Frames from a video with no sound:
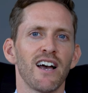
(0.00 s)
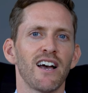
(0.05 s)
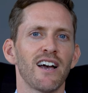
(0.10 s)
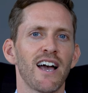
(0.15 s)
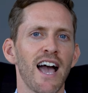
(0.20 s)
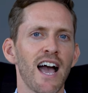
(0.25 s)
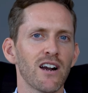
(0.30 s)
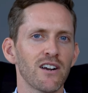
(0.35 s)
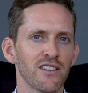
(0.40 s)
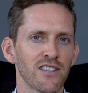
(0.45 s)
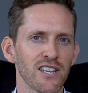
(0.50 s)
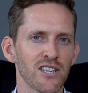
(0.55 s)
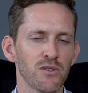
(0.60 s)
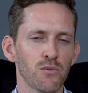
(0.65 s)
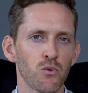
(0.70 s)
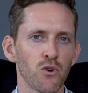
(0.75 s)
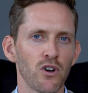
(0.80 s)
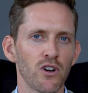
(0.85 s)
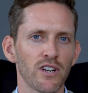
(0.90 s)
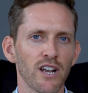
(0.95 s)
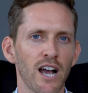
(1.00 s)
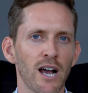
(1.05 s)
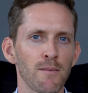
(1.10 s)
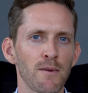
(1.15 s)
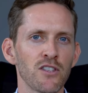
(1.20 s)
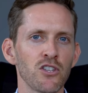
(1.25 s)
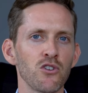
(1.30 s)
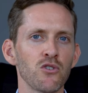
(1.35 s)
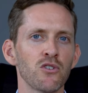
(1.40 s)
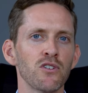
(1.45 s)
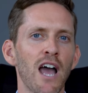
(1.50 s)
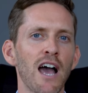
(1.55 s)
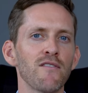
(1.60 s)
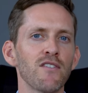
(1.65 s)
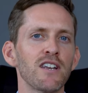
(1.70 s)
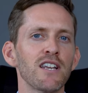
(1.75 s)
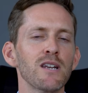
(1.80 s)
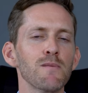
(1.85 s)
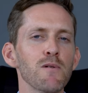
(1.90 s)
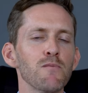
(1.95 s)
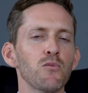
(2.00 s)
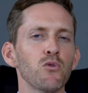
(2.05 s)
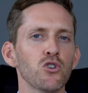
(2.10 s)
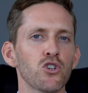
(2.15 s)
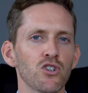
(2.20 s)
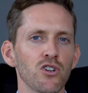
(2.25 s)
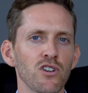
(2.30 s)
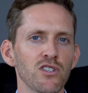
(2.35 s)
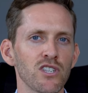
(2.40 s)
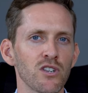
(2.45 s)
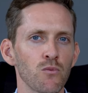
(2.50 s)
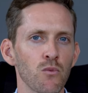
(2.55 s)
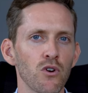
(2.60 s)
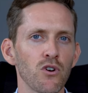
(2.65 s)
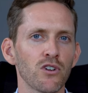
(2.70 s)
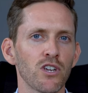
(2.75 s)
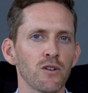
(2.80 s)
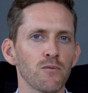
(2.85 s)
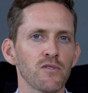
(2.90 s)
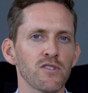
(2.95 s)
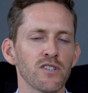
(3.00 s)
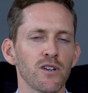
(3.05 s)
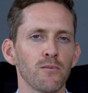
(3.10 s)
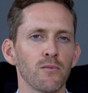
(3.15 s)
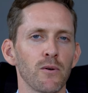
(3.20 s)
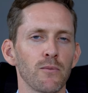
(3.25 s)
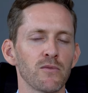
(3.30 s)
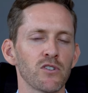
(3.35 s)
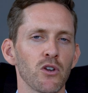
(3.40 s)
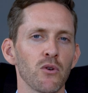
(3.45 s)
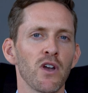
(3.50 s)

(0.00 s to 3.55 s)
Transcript: How did this work? And you can have a little bit more trust in working with someone.